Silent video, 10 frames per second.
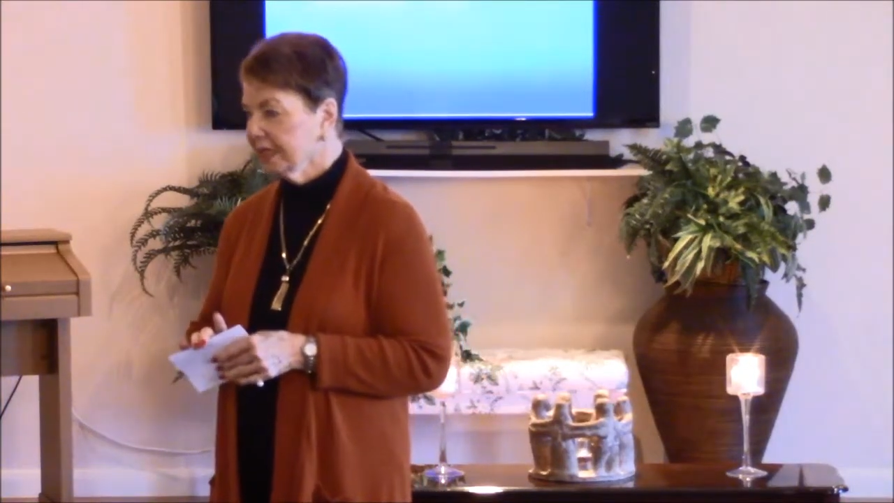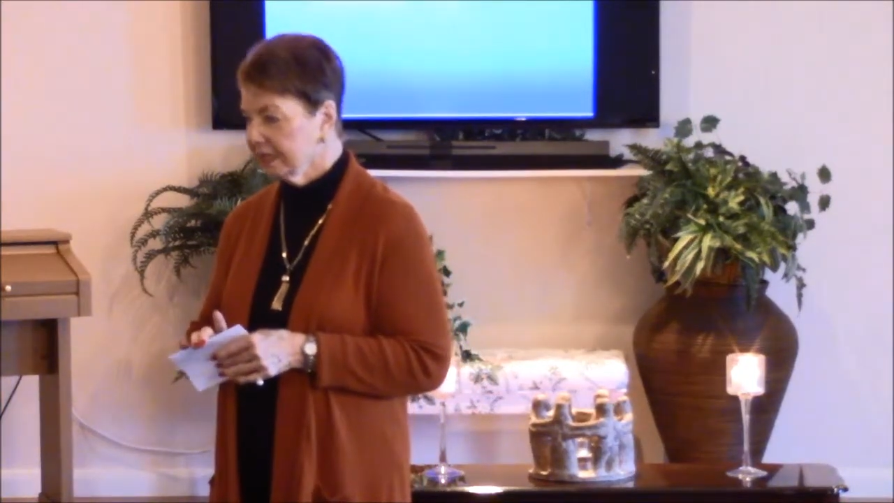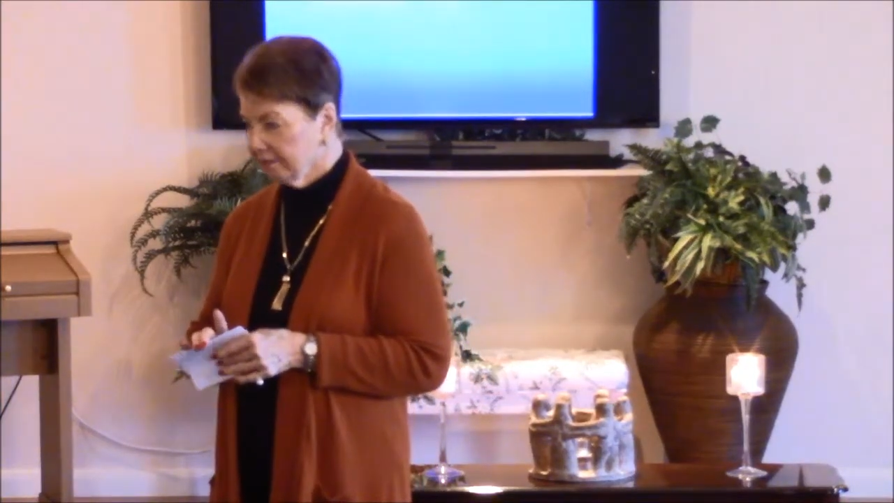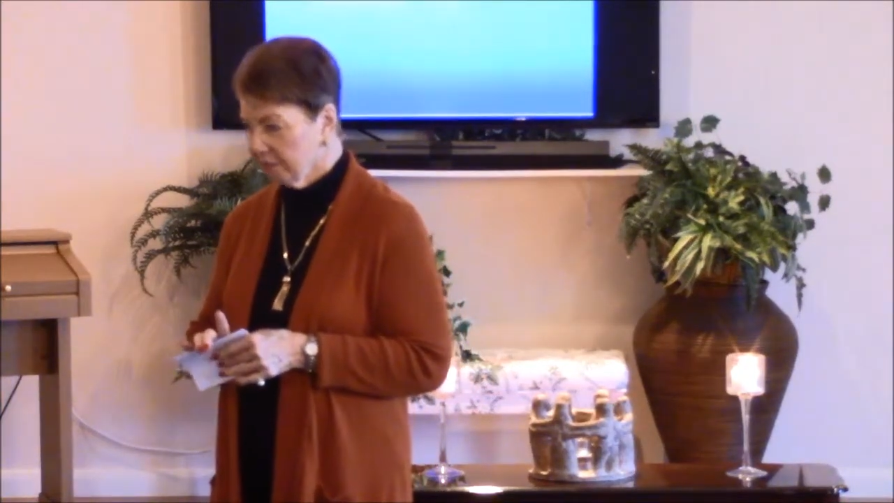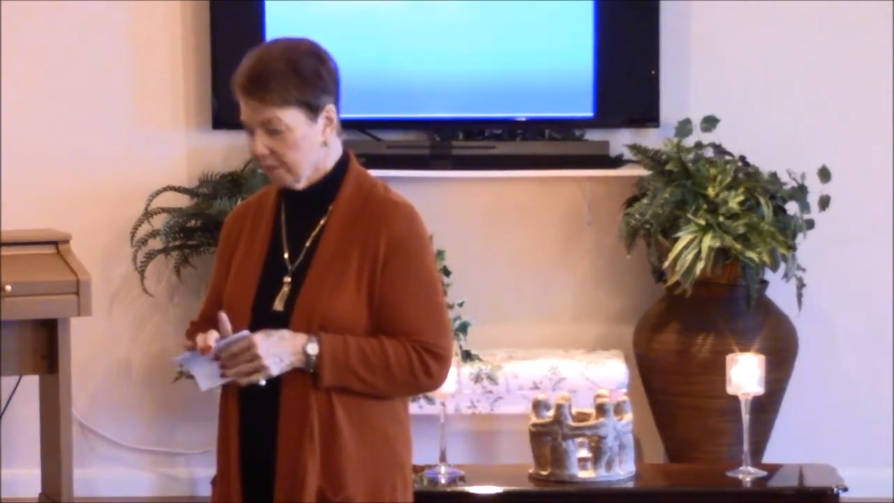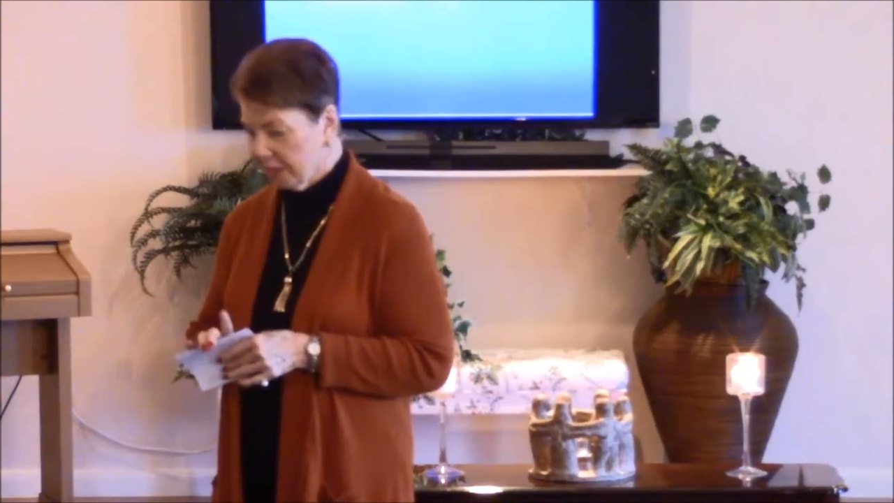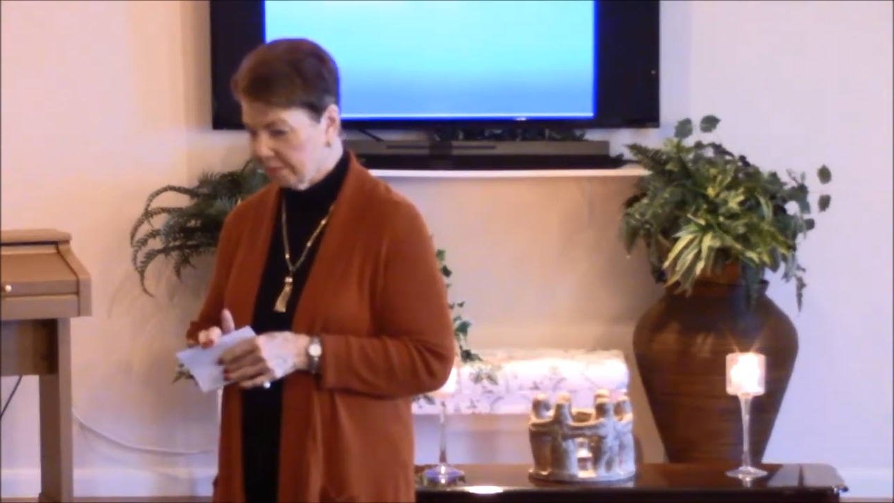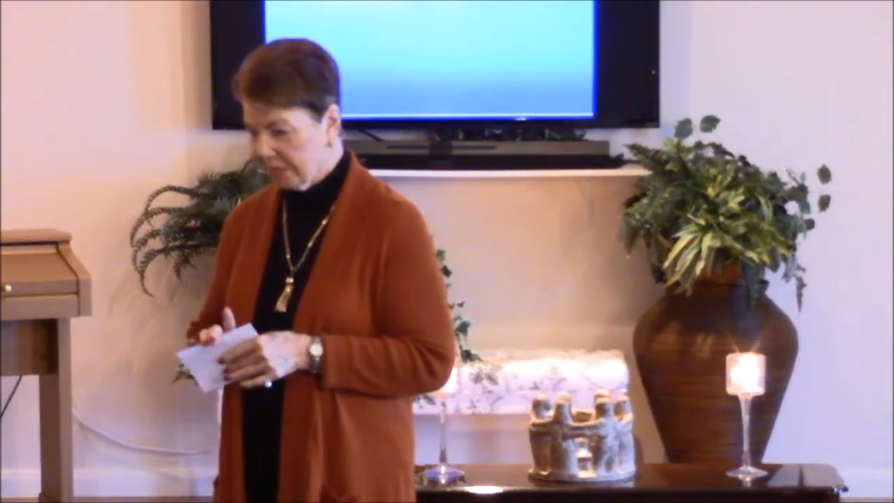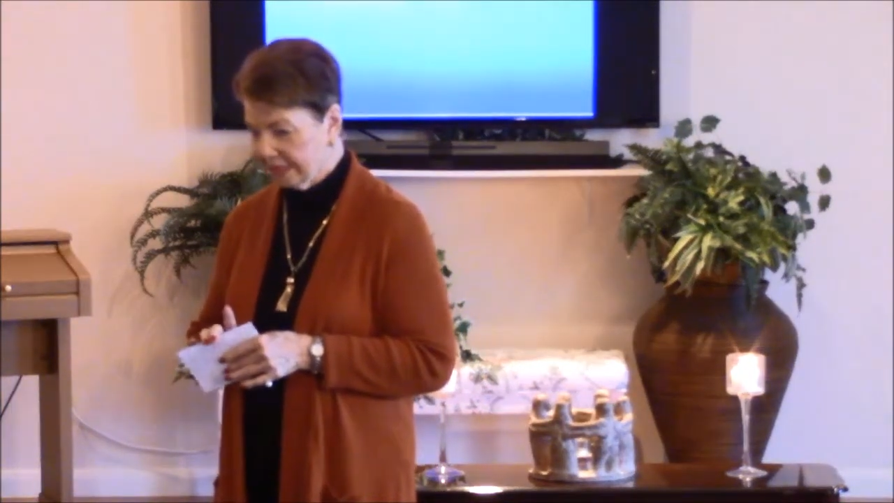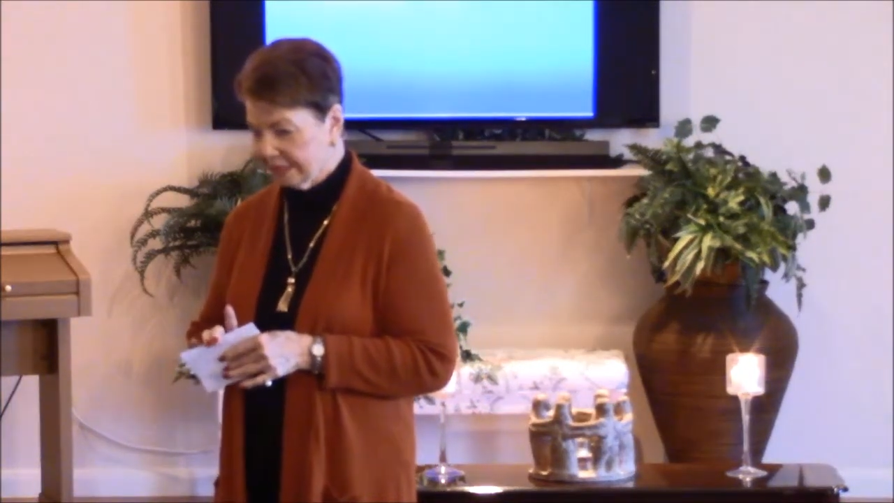and give them
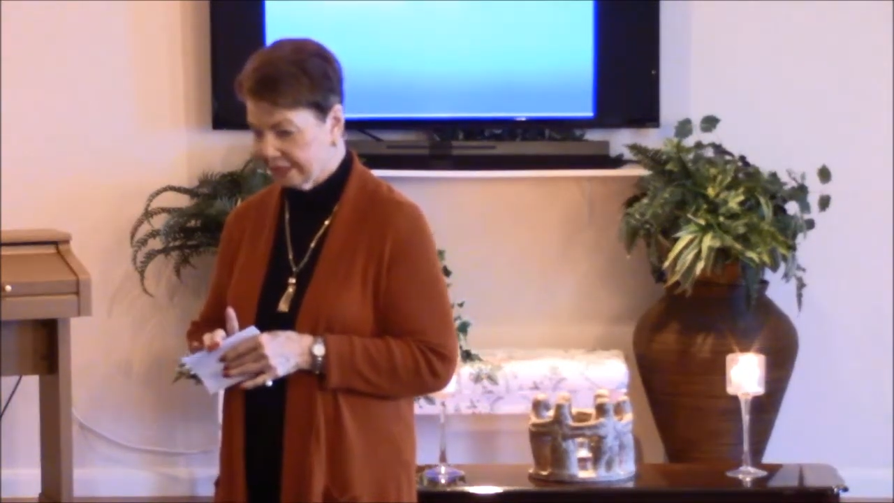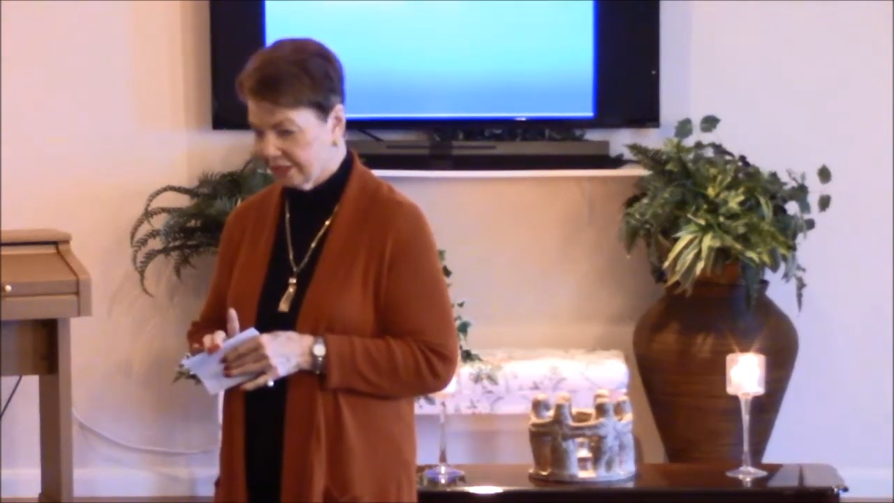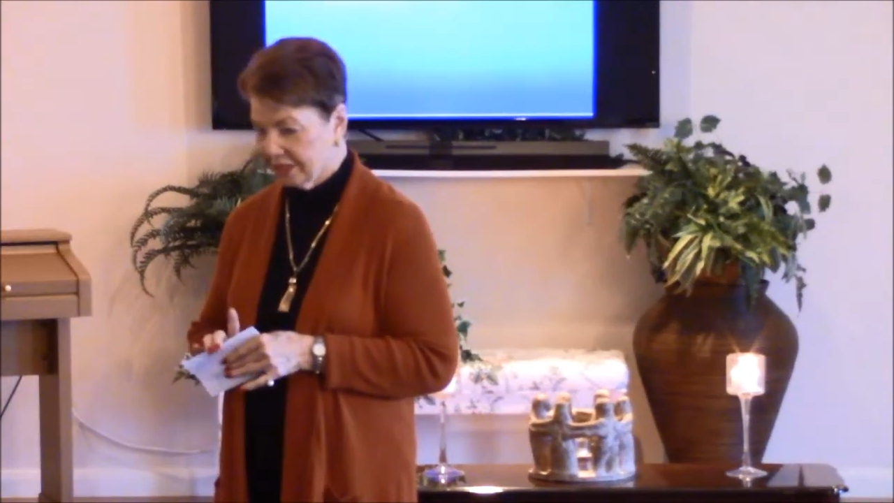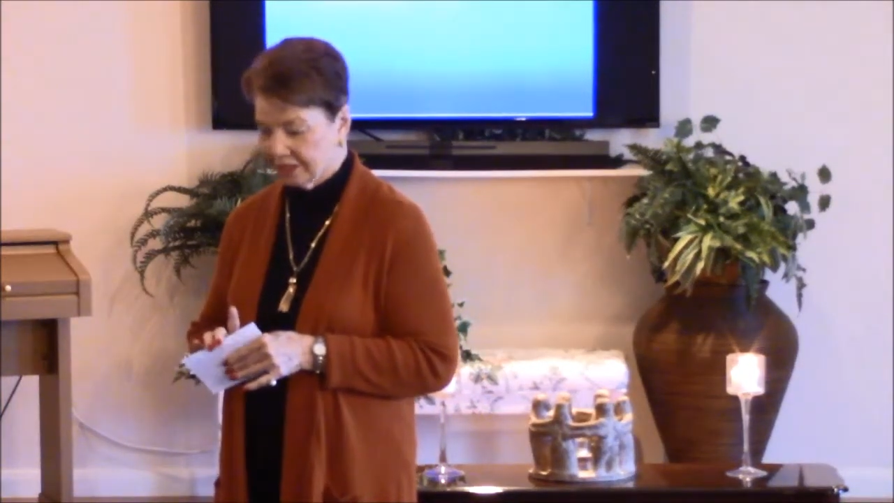that message.